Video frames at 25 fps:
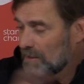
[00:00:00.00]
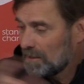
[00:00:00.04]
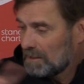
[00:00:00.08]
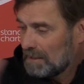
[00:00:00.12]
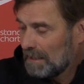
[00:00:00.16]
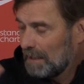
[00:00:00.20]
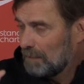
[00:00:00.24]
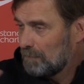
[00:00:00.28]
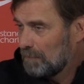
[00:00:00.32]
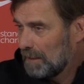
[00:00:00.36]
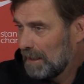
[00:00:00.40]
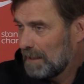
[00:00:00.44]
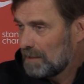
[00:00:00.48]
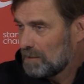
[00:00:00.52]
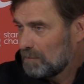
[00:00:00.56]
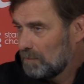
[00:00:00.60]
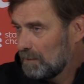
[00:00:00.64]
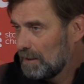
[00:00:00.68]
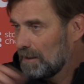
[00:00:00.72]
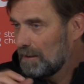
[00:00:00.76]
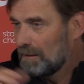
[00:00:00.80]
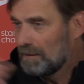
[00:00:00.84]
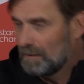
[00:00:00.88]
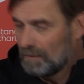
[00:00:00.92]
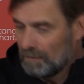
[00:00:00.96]
the setbacks
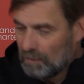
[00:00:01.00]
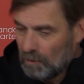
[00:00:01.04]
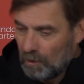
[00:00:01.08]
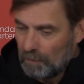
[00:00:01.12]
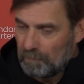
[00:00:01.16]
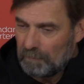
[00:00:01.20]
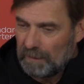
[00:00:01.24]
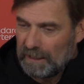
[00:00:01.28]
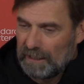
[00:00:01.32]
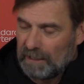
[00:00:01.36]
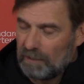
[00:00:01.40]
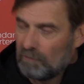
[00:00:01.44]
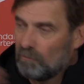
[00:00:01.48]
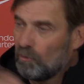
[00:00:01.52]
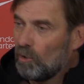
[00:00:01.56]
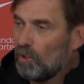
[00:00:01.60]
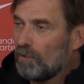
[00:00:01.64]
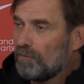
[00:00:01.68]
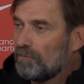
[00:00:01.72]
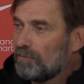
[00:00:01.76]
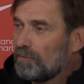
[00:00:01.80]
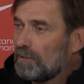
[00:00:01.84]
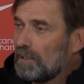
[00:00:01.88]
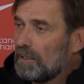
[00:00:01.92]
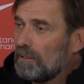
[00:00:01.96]
with not being
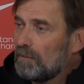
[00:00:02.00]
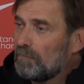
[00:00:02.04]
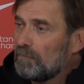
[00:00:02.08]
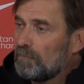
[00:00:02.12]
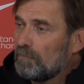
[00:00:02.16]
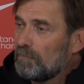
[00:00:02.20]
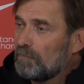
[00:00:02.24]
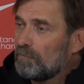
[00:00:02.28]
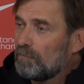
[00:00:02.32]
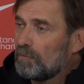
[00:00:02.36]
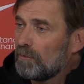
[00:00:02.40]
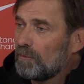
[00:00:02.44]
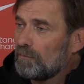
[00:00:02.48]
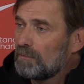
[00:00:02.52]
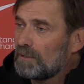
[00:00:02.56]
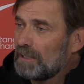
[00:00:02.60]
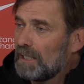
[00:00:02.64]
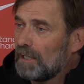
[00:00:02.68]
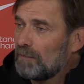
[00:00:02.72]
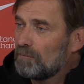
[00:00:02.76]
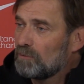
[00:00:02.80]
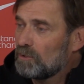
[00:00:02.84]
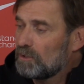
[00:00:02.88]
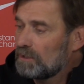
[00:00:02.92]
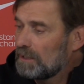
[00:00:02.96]
involved from
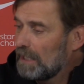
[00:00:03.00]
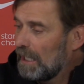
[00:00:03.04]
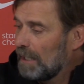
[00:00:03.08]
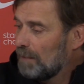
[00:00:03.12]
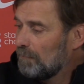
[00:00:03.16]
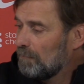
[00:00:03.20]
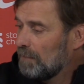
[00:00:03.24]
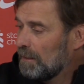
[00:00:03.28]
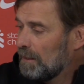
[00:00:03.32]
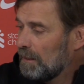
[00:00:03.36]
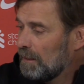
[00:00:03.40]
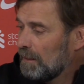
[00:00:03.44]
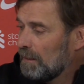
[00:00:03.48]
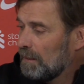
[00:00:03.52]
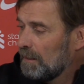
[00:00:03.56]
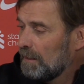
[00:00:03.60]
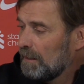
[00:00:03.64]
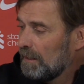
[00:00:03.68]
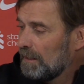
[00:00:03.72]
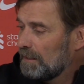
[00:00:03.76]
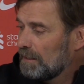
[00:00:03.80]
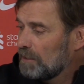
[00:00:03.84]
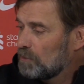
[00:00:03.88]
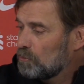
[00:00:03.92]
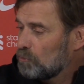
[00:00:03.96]
time to time.
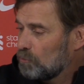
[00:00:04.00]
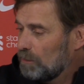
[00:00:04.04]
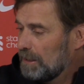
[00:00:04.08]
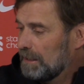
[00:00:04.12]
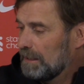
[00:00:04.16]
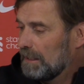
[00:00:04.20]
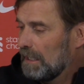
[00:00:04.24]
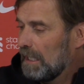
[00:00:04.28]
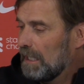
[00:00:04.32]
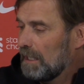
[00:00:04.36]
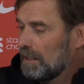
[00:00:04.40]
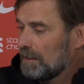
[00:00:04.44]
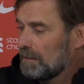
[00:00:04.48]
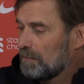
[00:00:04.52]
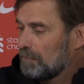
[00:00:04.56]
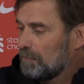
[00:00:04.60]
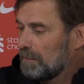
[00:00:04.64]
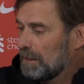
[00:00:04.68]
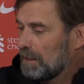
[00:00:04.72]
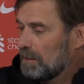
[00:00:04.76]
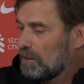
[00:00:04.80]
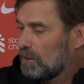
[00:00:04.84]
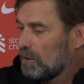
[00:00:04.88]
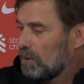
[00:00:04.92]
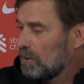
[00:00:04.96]
And it's really hard,
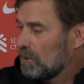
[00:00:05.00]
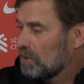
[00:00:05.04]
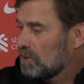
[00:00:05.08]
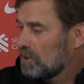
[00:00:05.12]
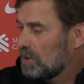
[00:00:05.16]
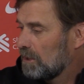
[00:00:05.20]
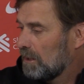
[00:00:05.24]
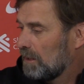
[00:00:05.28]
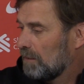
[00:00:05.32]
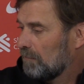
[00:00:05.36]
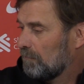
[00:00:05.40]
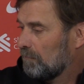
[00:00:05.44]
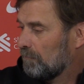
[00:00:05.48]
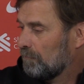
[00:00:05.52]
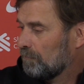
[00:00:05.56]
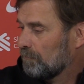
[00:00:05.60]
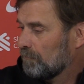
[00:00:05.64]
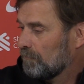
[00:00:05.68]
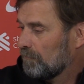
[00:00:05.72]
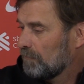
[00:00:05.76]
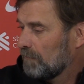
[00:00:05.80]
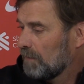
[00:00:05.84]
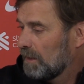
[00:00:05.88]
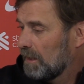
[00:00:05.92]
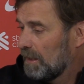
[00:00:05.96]
because
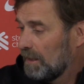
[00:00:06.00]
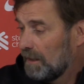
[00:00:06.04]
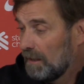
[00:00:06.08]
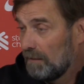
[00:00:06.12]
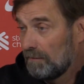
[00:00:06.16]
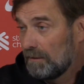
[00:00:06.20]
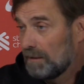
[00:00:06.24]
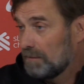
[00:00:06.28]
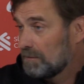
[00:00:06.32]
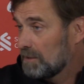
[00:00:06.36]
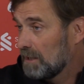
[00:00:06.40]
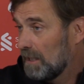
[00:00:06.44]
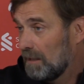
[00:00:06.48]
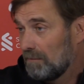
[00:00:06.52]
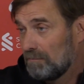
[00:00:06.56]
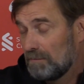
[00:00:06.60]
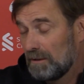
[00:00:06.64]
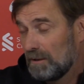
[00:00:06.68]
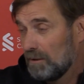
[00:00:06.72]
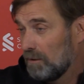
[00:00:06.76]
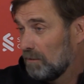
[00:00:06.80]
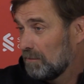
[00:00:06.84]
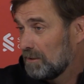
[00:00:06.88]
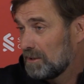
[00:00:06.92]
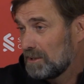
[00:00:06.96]
he never gives up.
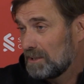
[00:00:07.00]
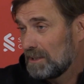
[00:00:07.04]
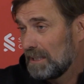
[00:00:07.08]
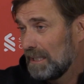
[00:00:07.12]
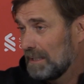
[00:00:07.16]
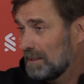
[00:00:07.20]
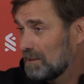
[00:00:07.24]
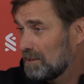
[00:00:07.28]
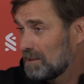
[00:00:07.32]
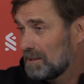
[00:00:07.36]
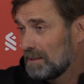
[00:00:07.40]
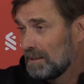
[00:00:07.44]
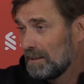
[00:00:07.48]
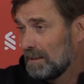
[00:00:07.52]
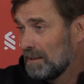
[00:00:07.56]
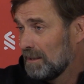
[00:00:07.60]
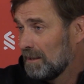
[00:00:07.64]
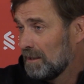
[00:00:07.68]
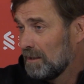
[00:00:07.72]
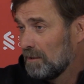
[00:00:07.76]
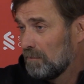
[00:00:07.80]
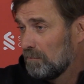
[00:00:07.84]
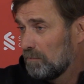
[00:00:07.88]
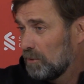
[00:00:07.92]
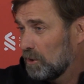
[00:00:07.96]
He always stays
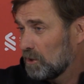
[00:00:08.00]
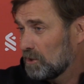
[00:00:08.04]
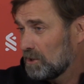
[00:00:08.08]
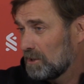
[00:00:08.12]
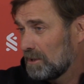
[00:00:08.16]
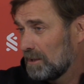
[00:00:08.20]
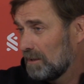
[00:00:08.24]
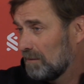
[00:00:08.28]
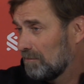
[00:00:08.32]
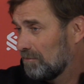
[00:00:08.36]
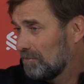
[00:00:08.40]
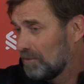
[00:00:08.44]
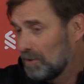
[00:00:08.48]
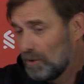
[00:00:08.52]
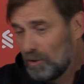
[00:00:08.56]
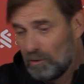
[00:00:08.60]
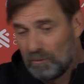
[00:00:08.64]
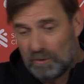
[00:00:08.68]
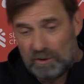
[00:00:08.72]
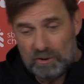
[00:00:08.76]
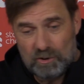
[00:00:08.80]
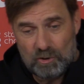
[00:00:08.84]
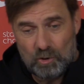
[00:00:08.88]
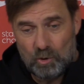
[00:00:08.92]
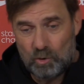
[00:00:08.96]
positive. He
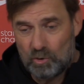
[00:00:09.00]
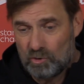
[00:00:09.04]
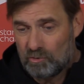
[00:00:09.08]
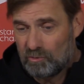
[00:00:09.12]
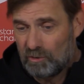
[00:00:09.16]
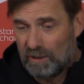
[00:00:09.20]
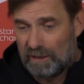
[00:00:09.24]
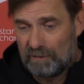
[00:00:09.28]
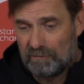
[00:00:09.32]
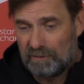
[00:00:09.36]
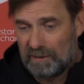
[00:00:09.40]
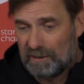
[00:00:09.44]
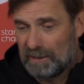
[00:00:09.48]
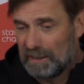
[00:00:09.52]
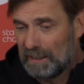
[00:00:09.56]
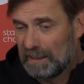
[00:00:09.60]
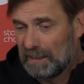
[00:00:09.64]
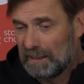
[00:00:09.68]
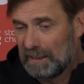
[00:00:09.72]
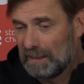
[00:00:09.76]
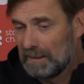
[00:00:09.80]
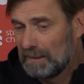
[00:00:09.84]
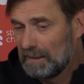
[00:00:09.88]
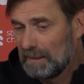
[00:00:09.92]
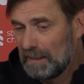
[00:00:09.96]
always goes for everything.
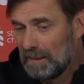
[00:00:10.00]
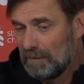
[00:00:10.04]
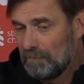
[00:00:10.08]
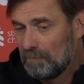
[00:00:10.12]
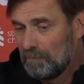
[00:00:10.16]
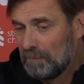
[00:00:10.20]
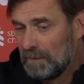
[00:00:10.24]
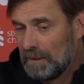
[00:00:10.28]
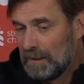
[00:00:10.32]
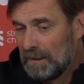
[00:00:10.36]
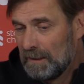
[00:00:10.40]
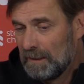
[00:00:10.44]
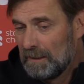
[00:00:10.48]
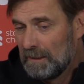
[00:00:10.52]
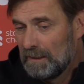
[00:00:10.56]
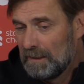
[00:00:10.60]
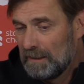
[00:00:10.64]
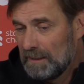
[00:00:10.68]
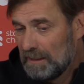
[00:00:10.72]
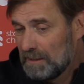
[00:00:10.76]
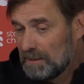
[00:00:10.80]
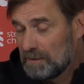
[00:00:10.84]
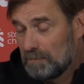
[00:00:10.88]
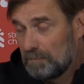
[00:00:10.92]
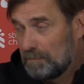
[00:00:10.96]
And
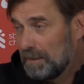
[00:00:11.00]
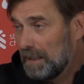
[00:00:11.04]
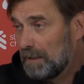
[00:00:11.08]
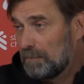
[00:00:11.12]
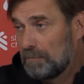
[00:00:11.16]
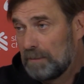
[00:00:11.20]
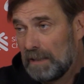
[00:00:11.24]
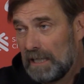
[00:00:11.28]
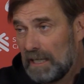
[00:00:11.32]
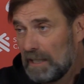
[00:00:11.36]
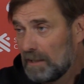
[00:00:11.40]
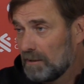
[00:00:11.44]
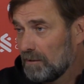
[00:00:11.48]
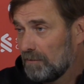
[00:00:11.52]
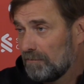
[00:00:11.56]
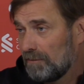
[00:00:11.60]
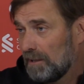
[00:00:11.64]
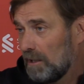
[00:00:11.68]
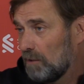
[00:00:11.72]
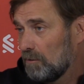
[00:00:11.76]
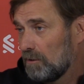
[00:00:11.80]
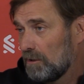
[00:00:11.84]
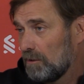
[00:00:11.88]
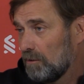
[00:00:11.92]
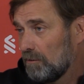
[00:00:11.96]
he's a big part of
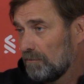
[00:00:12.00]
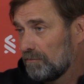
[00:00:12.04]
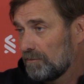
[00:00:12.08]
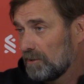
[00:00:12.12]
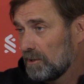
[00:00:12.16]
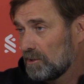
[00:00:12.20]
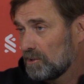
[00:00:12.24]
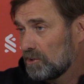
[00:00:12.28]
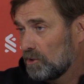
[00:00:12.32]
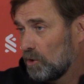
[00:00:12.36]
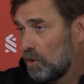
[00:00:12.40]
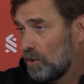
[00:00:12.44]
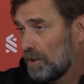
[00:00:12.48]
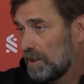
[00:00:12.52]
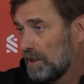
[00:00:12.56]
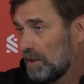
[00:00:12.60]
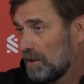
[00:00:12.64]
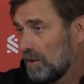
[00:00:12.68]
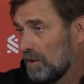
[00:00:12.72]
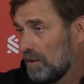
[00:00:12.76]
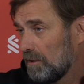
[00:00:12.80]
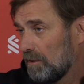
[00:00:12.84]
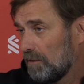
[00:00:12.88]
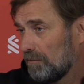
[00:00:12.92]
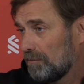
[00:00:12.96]
our of the story
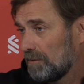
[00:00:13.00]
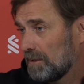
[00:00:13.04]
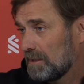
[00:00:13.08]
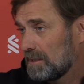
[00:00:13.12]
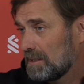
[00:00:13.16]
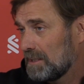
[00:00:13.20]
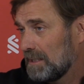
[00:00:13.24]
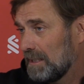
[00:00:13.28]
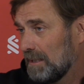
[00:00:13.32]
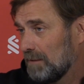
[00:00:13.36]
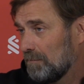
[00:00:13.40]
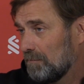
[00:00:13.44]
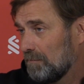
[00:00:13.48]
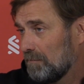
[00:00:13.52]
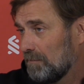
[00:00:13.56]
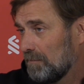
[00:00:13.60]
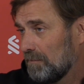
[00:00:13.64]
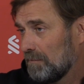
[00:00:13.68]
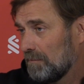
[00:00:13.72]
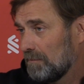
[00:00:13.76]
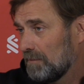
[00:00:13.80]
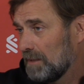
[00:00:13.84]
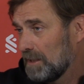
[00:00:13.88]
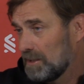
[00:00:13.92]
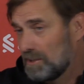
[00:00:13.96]
of this team
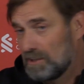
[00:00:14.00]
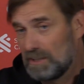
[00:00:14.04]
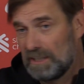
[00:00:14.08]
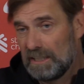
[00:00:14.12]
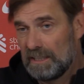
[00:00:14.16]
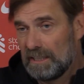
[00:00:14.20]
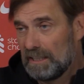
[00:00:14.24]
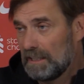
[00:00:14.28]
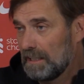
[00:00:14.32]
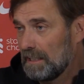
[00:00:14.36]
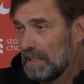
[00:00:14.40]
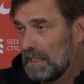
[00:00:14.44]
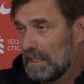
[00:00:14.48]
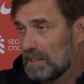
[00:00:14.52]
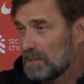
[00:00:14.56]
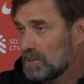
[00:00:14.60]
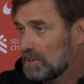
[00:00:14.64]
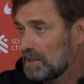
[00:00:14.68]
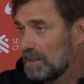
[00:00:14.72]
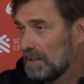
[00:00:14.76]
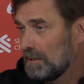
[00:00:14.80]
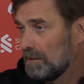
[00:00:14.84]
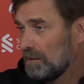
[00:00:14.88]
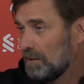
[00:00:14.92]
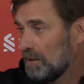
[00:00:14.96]
this year and last
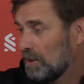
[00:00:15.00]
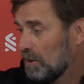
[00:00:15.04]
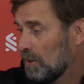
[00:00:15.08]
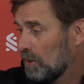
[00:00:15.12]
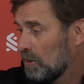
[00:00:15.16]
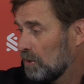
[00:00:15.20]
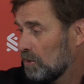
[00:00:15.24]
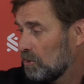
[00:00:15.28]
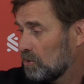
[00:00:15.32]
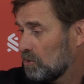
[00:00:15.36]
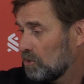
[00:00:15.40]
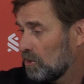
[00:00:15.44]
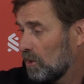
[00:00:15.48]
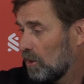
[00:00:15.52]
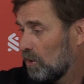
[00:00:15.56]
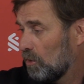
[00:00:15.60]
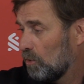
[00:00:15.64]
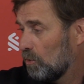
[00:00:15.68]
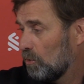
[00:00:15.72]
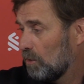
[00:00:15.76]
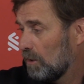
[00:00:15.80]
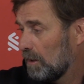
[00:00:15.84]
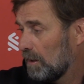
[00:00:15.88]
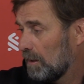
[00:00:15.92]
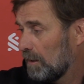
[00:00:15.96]
year.
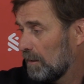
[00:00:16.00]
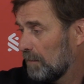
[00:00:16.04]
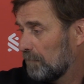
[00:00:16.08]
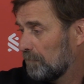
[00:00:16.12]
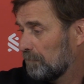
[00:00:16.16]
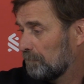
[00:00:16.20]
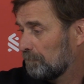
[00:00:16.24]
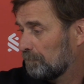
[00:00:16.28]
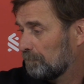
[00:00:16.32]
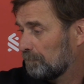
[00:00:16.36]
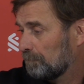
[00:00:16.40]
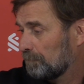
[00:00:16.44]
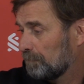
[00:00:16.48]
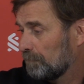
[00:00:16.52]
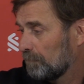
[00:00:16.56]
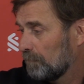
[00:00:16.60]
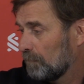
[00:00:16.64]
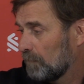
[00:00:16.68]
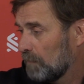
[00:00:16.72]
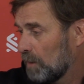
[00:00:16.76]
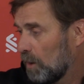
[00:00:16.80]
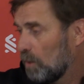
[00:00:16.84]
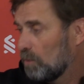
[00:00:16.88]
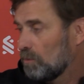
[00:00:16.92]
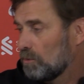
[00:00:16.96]
So,
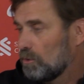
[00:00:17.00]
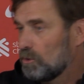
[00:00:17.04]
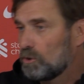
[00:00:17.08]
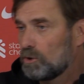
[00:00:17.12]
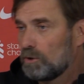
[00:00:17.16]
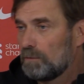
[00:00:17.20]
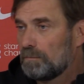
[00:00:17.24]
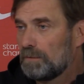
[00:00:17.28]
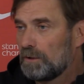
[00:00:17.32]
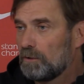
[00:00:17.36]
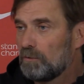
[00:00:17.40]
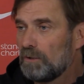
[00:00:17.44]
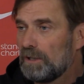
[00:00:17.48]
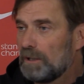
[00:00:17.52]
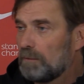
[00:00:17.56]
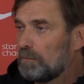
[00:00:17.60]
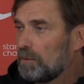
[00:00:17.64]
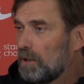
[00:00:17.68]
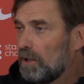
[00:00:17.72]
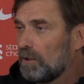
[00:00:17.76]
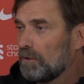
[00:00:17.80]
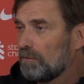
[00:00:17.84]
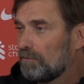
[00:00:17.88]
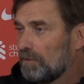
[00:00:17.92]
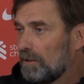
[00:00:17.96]
no, you should be really
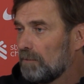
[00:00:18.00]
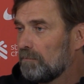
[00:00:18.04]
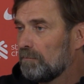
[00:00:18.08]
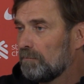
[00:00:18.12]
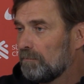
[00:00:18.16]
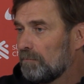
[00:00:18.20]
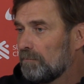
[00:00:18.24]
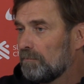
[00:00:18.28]
proud of him.